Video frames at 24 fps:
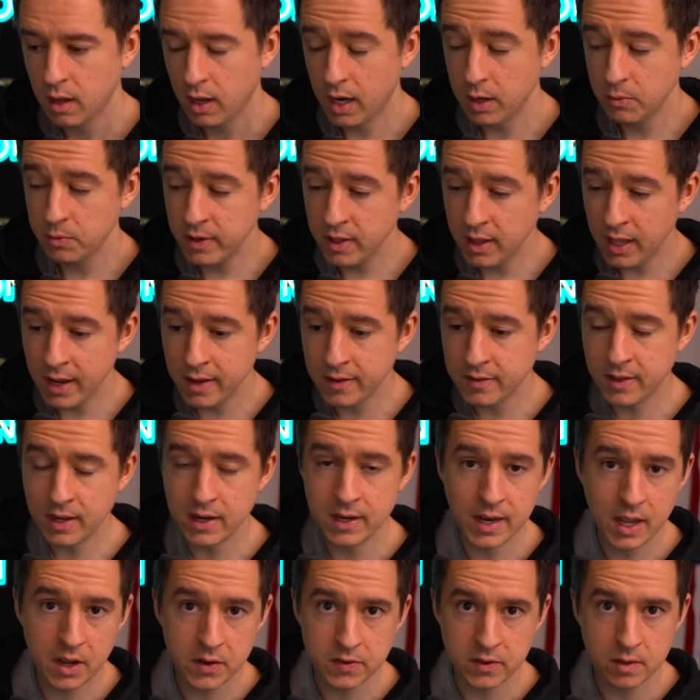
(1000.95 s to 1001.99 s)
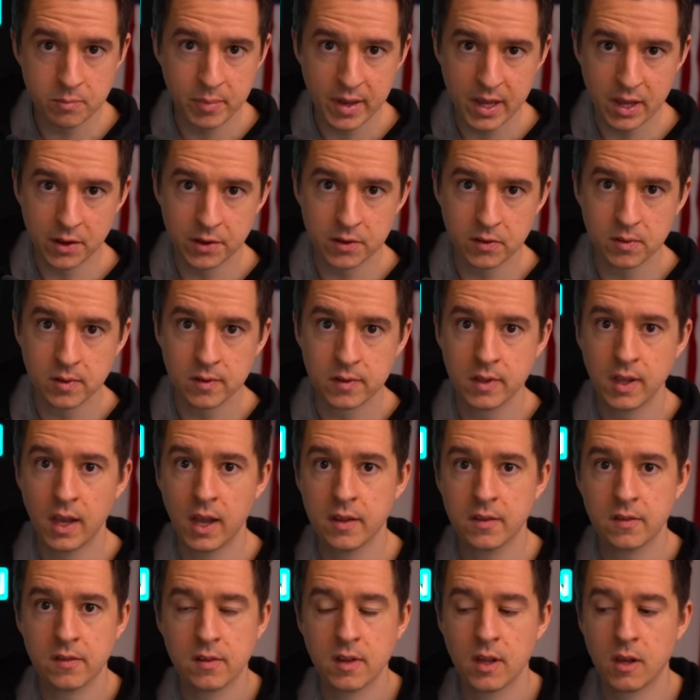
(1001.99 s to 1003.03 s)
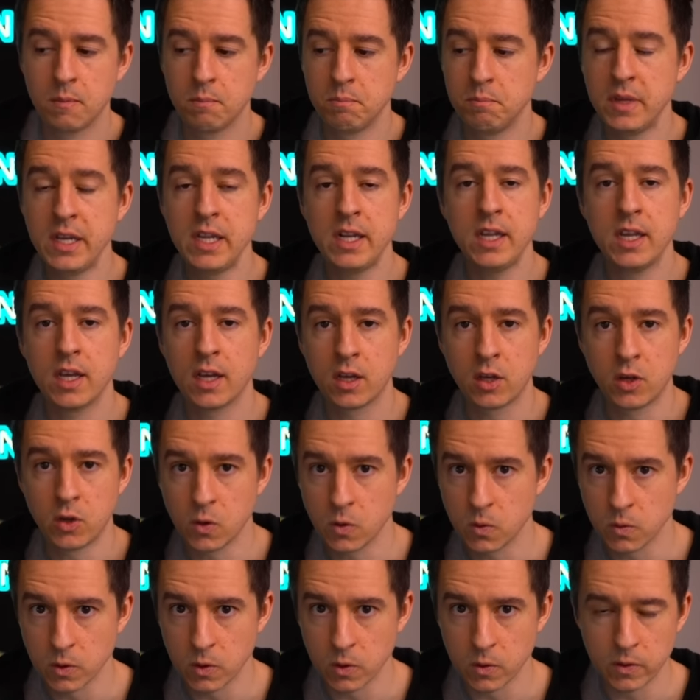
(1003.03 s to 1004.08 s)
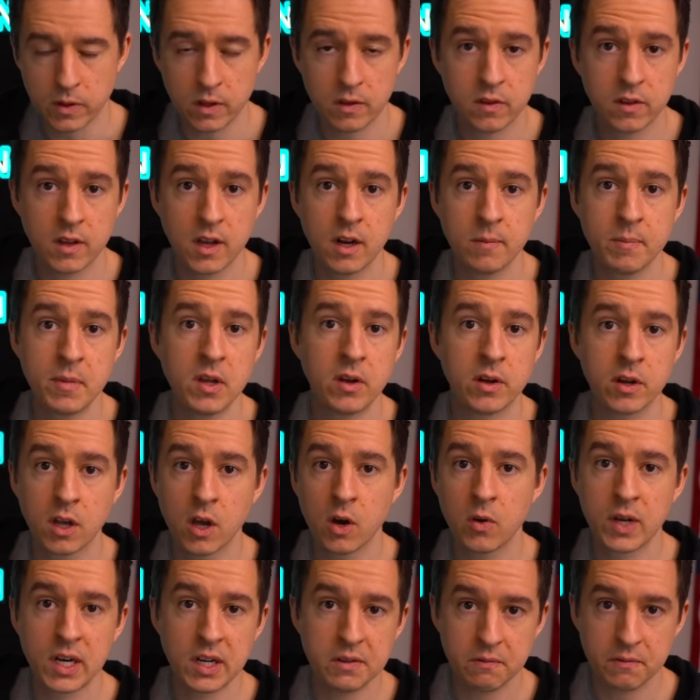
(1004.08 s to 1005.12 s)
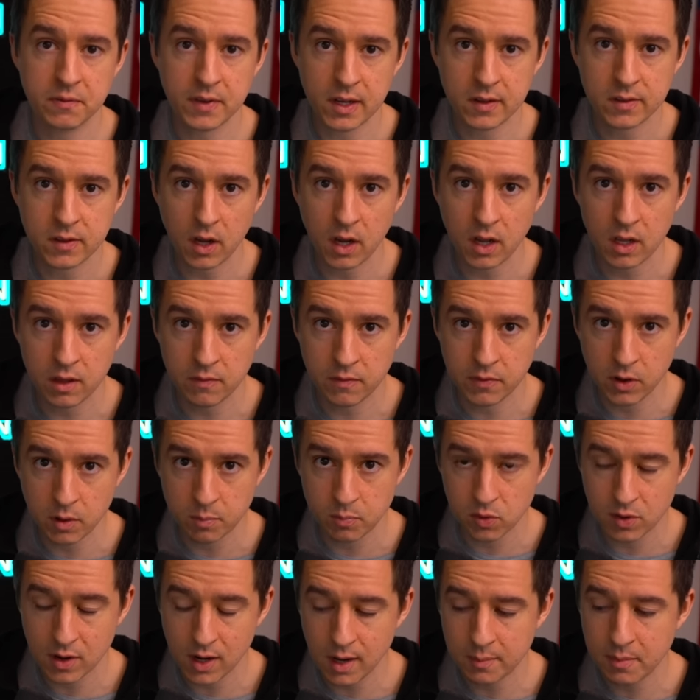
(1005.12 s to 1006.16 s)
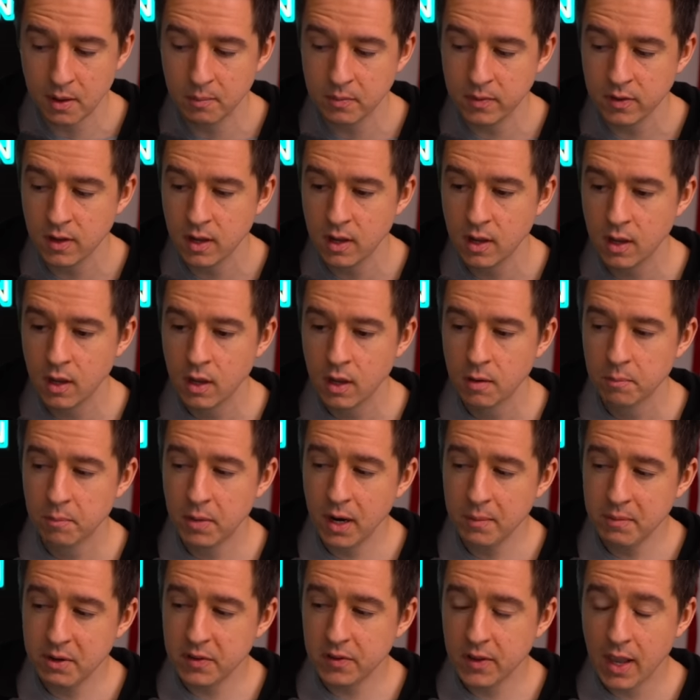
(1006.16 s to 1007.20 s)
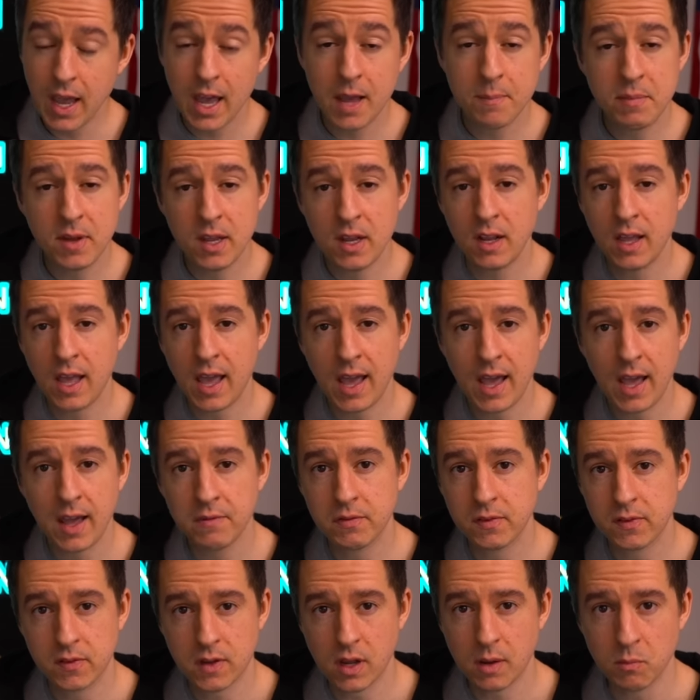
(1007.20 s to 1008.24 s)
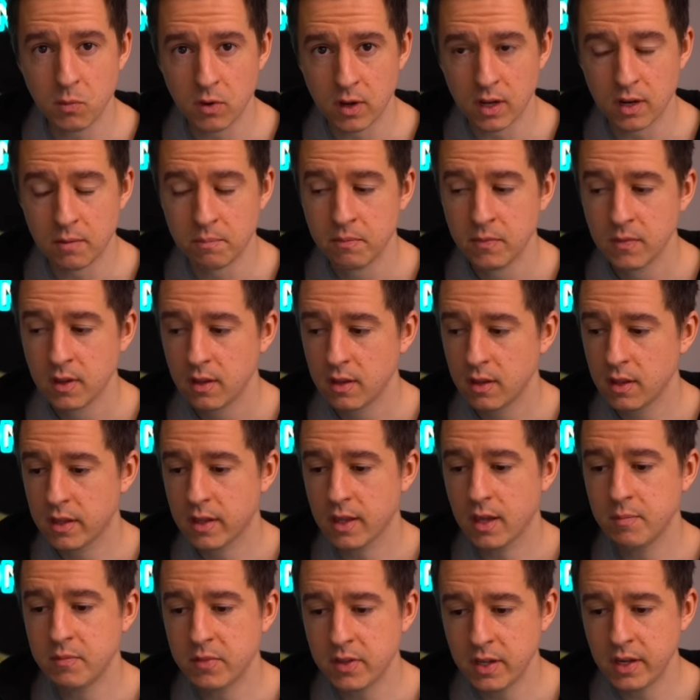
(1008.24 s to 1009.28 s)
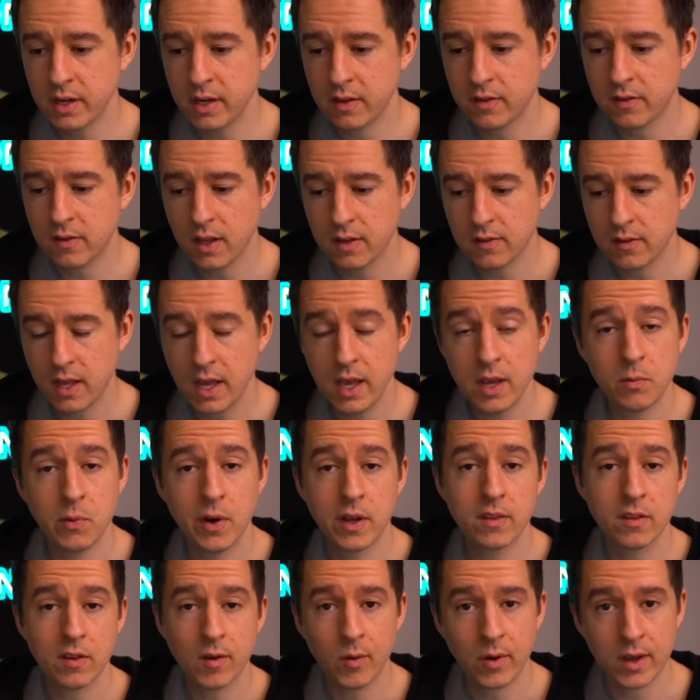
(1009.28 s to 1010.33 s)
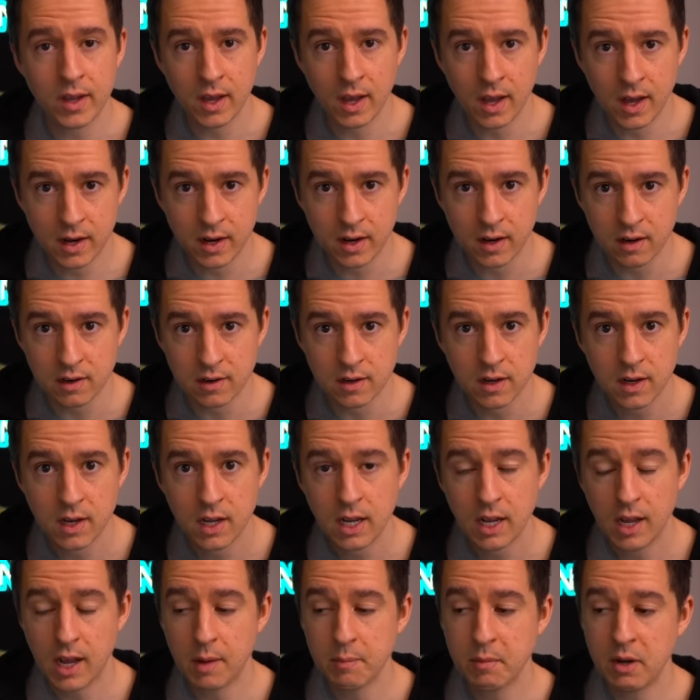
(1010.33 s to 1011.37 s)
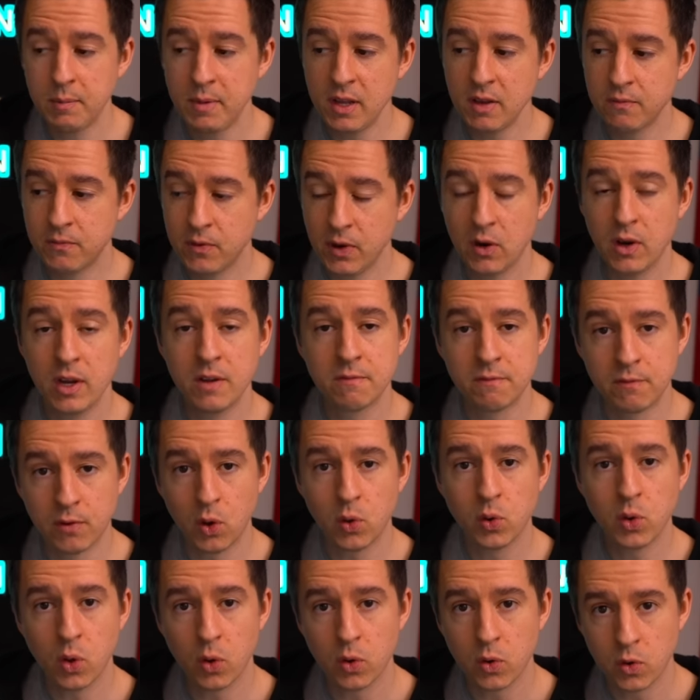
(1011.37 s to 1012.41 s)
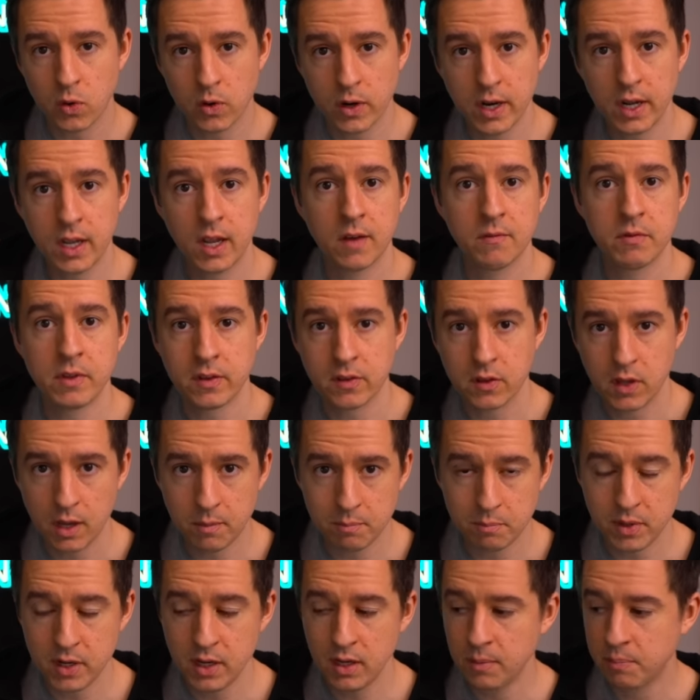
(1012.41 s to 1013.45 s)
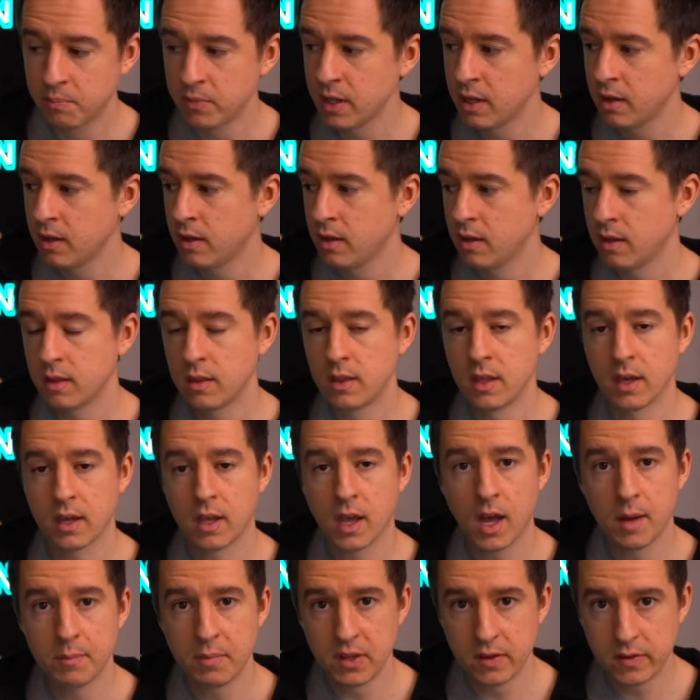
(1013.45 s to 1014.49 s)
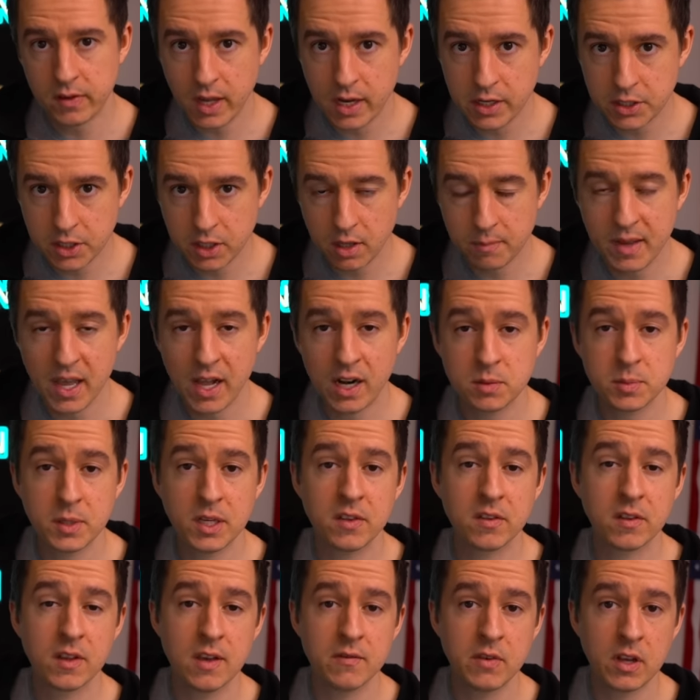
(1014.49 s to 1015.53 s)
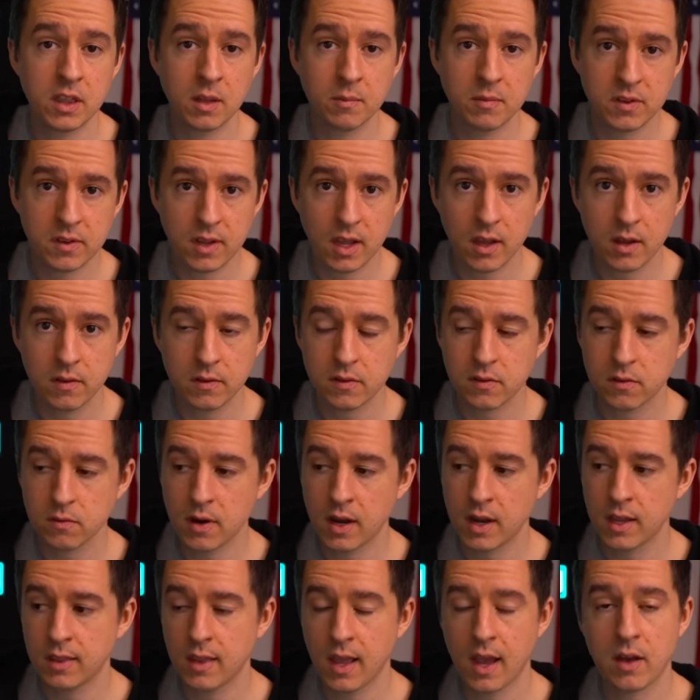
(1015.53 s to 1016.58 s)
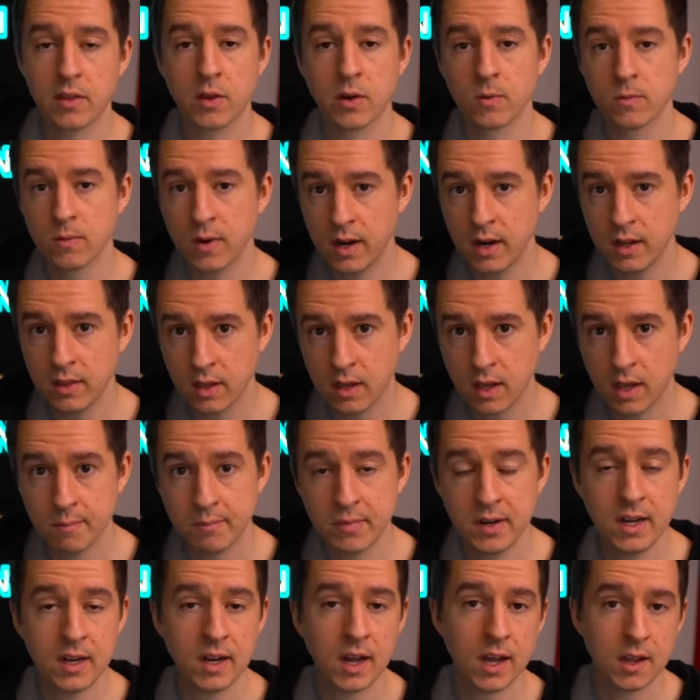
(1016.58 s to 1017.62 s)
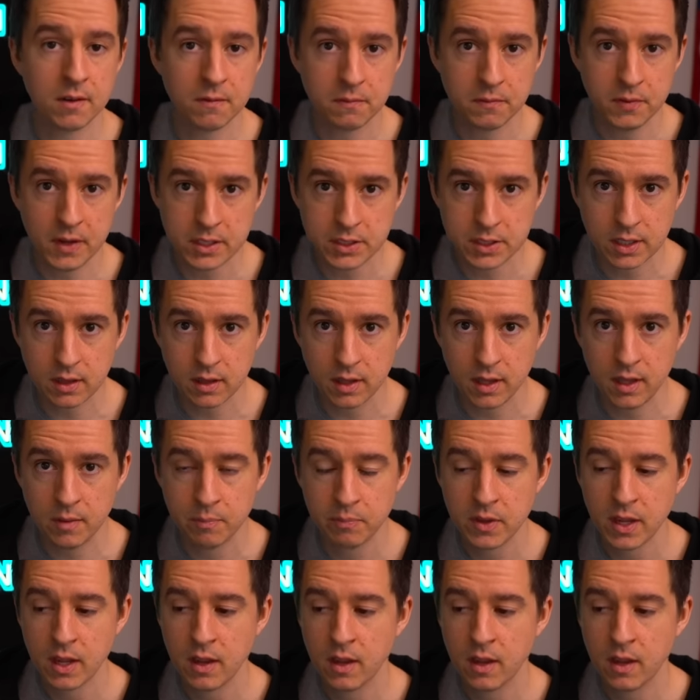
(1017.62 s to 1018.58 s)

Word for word: I realized that Nelson Peltz was not some media guru that's gonna be able to go in and fix all of their problems, but I'm just happy to have someone that comes in and says, hey, what's going on here? I'm gonna be a very vocal critic of this company, the compensation the management's giving themselves, right? How they're running the company not efficiently,